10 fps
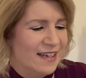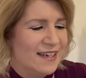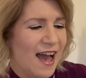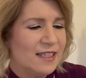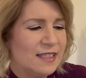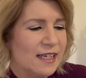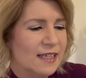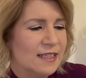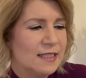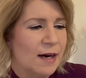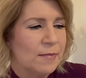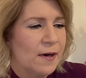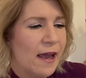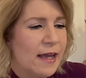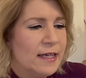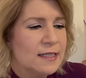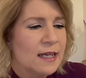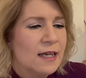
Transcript: Next is number 8,